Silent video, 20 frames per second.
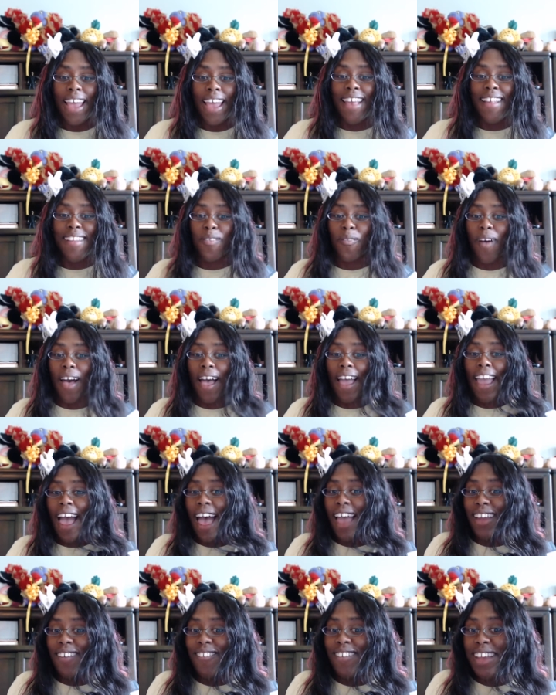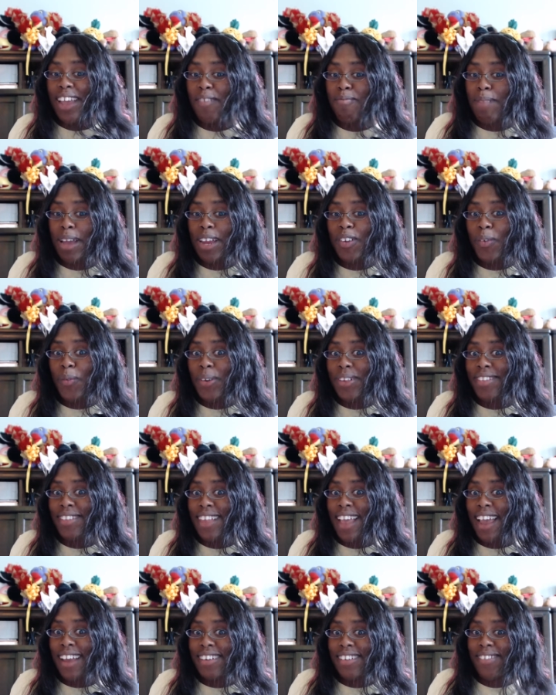Hence why I only have my newest
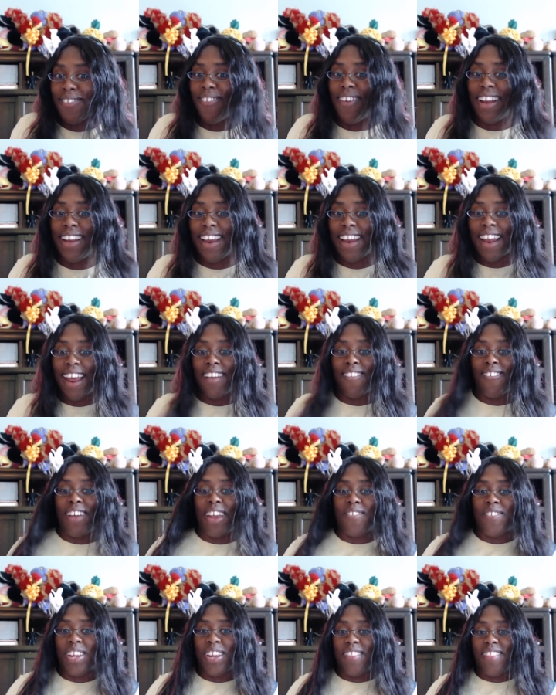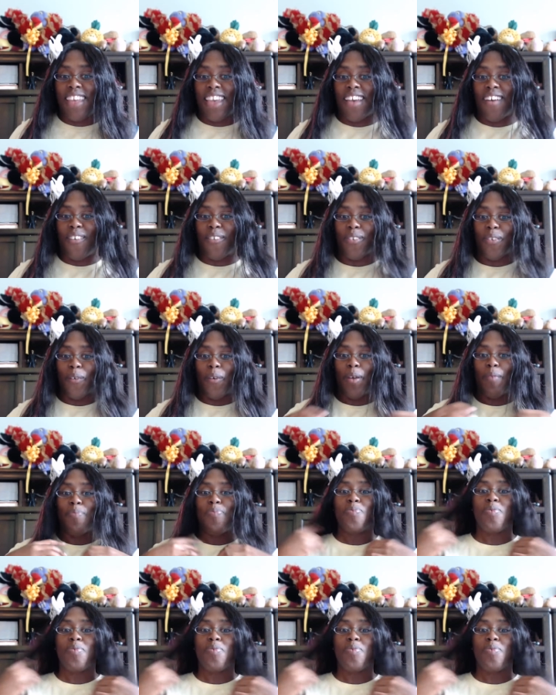sash on and I don't have anything else on.